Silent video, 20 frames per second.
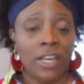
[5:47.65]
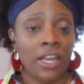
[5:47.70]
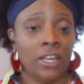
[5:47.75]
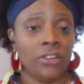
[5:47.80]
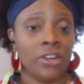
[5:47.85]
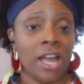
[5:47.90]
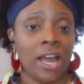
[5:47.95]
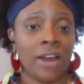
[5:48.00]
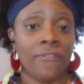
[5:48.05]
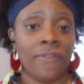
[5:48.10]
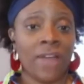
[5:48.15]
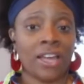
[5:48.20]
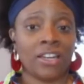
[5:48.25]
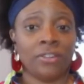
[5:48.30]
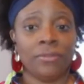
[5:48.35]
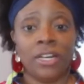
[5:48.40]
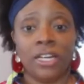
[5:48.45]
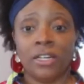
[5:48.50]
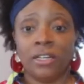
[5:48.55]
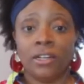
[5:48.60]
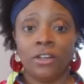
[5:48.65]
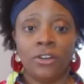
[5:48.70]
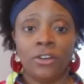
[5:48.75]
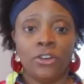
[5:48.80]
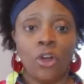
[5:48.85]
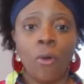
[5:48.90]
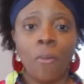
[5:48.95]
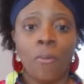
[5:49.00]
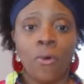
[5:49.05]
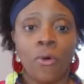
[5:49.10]
And you got to factor in
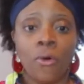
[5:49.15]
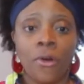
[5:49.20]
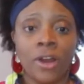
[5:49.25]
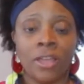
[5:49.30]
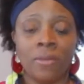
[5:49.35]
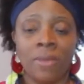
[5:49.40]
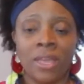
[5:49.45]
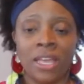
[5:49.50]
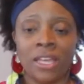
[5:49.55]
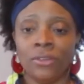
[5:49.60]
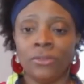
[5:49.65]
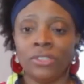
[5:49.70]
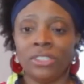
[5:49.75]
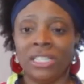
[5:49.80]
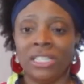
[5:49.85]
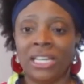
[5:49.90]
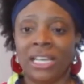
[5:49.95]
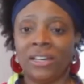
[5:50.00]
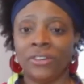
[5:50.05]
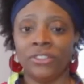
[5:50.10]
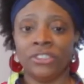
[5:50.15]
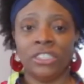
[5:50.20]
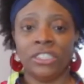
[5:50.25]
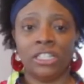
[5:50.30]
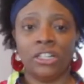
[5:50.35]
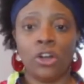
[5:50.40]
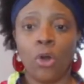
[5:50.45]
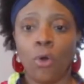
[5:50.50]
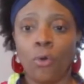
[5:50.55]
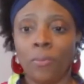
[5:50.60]
no more Emmanuel Sanders
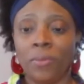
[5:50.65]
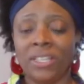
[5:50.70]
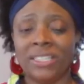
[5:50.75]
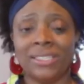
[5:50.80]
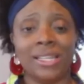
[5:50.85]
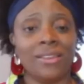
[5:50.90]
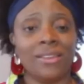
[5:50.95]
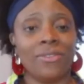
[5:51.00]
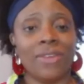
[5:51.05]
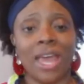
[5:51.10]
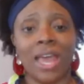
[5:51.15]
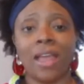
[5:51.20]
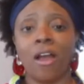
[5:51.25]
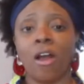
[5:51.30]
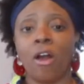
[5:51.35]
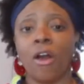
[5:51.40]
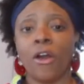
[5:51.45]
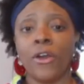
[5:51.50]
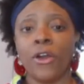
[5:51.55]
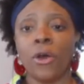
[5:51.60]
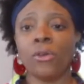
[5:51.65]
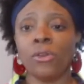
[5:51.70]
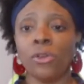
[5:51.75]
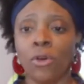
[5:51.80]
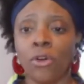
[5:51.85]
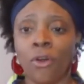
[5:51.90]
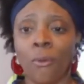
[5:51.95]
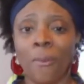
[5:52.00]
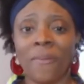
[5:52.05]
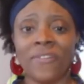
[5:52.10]
and Cole Beasley. They are no
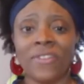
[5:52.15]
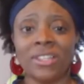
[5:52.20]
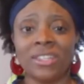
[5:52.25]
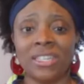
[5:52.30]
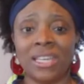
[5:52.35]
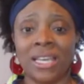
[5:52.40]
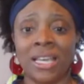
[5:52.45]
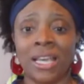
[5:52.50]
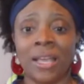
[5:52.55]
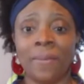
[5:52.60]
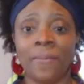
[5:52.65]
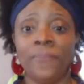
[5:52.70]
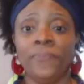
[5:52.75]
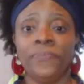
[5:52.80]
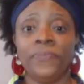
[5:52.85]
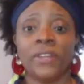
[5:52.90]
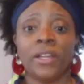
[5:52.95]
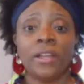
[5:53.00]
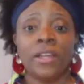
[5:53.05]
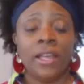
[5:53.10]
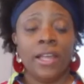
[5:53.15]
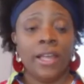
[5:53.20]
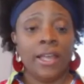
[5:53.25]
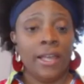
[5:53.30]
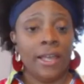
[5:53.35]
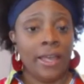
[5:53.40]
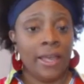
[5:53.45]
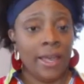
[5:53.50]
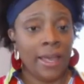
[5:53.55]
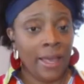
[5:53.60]
longer with the team.
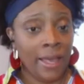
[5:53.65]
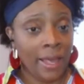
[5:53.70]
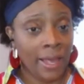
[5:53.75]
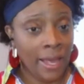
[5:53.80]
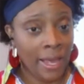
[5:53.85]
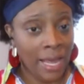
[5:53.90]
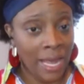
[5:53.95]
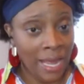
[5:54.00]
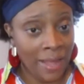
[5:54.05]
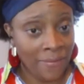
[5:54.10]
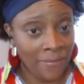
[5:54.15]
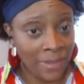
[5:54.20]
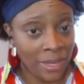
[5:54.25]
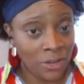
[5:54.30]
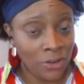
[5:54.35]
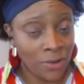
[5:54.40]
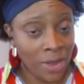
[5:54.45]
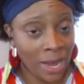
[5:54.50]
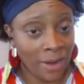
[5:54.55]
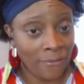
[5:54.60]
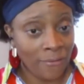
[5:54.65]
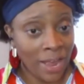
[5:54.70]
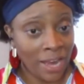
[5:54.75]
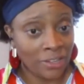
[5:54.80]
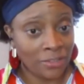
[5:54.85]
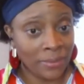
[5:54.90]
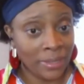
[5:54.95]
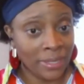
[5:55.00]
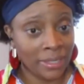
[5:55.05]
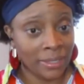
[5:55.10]
And then you got to
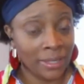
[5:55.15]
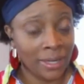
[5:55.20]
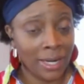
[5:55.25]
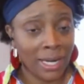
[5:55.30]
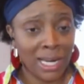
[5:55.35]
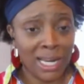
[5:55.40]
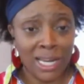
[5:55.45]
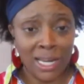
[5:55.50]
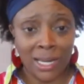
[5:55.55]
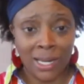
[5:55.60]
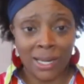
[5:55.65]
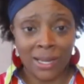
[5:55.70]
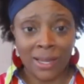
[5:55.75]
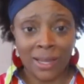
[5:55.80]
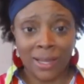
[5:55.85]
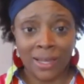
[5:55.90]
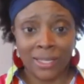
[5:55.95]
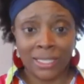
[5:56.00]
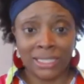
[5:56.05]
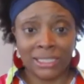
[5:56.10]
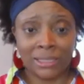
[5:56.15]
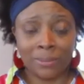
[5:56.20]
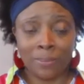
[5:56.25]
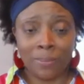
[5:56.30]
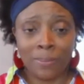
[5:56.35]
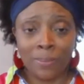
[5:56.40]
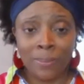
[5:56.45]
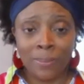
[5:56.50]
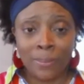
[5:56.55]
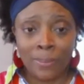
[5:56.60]
factor in he is
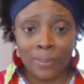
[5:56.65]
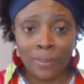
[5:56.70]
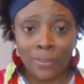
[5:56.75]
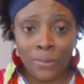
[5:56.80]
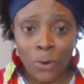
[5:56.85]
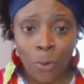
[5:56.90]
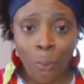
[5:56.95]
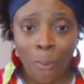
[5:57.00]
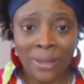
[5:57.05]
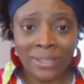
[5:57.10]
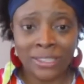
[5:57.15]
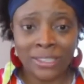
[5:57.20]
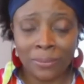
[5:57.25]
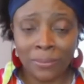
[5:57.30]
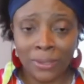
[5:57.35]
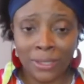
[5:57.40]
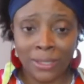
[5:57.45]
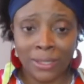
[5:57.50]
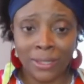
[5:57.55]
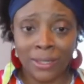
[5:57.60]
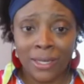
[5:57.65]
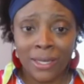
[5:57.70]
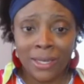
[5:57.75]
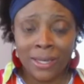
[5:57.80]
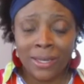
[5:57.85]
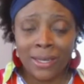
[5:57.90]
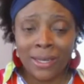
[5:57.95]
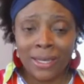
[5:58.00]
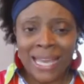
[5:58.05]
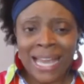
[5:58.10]
going to be
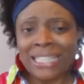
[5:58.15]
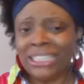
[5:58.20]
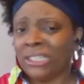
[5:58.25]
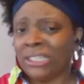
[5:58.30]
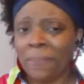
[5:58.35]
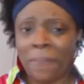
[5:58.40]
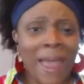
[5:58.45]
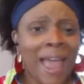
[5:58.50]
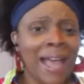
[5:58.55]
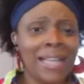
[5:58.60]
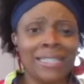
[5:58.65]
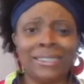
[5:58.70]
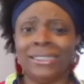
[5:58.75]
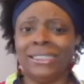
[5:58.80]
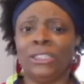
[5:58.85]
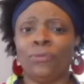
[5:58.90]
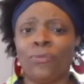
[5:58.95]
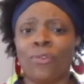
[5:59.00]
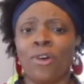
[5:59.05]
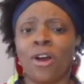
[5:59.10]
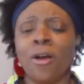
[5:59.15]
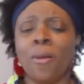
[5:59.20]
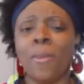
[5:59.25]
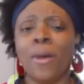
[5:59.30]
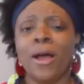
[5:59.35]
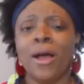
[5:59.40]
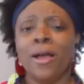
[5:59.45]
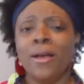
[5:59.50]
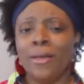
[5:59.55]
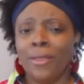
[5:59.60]
catching passes
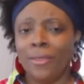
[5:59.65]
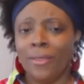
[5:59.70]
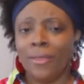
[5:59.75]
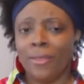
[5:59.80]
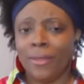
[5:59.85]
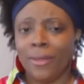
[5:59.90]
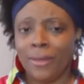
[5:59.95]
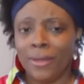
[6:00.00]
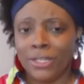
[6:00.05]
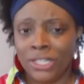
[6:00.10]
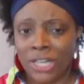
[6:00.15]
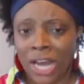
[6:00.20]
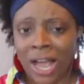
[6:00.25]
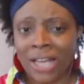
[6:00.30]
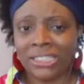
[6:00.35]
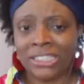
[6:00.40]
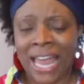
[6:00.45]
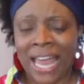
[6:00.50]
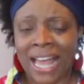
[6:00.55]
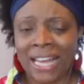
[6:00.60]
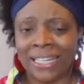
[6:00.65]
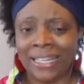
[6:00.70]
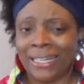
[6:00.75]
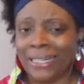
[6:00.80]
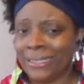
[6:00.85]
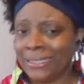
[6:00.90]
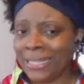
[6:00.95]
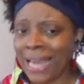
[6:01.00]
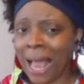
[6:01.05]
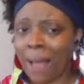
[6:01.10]
from Josh Allen,
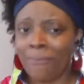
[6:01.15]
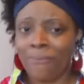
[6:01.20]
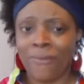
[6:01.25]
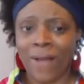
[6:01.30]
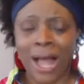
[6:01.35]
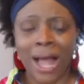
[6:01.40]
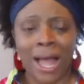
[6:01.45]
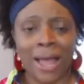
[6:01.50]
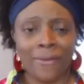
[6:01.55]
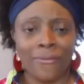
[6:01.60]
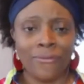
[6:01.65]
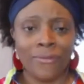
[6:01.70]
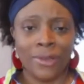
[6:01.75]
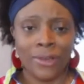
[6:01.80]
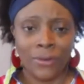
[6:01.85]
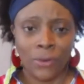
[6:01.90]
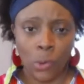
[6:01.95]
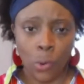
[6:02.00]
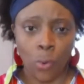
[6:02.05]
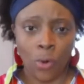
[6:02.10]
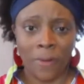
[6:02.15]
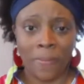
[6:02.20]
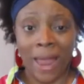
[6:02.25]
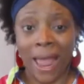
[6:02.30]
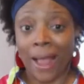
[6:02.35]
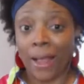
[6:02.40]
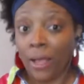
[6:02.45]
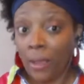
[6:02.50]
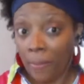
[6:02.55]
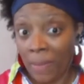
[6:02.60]
top five
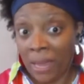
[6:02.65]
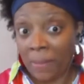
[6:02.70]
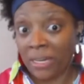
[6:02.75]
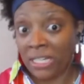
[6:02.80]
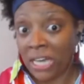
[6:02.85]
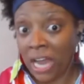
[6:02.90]
quarterback, maybe